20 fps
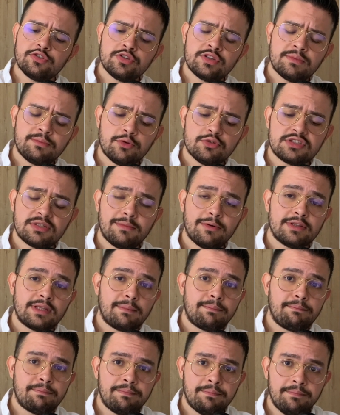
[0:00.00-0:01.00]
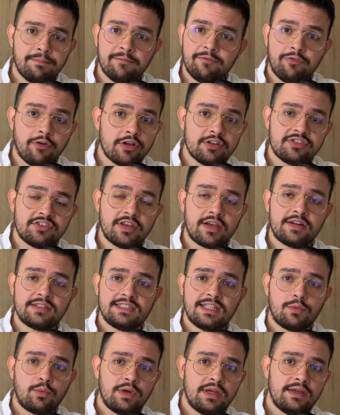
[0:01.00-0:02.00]
the most about the phone setters
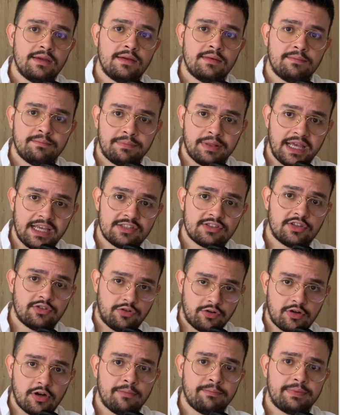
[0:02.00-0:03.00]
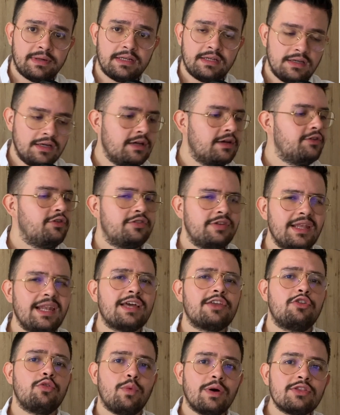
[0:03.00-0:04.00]
that we placed on your company? You see,
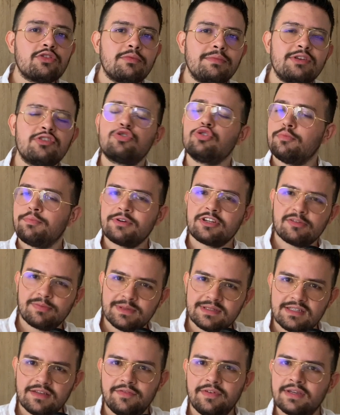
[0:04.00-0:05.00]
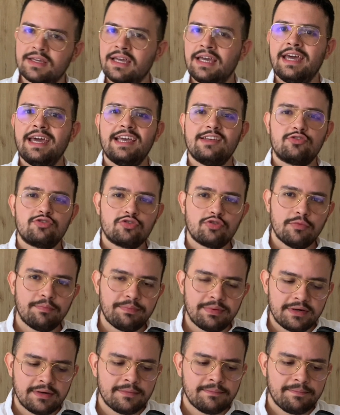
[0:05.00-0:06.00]
like, you want to be super specific and
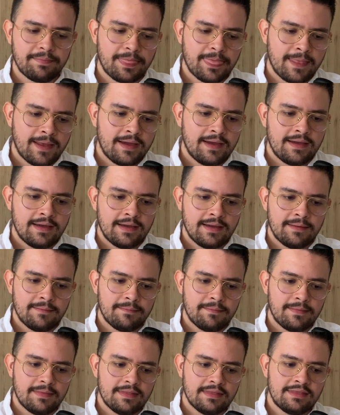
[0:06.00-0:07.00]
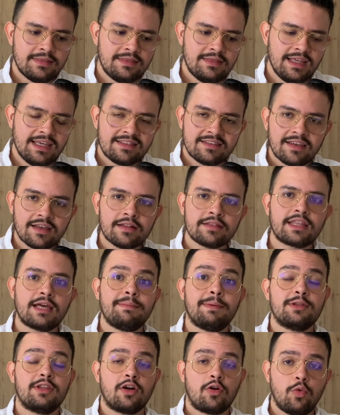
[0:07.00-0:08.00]
super detailed
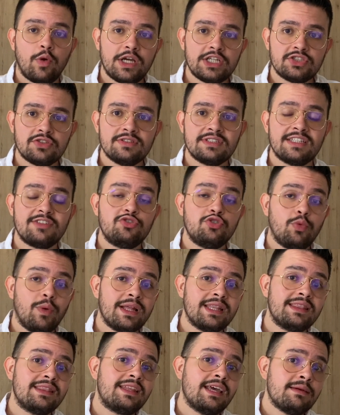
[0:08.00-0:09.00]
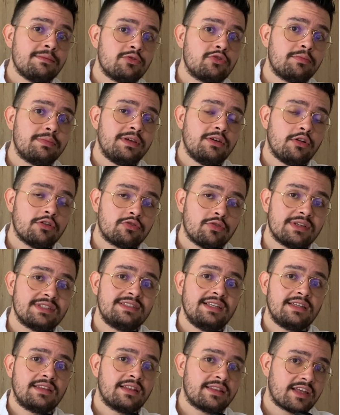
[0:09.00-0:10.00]
about the questions, and you want them to be also as
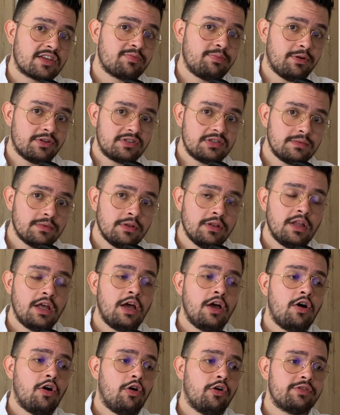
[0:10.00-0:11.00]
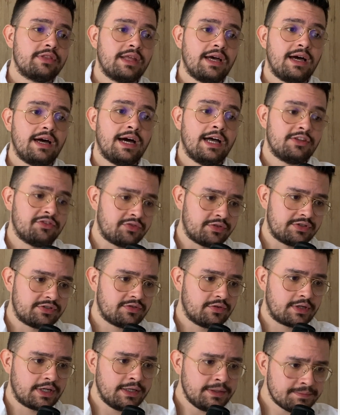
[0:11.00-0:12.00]
detailed as possible on the answers,
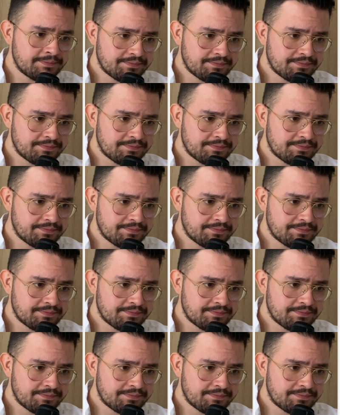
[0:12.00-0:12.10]
okay?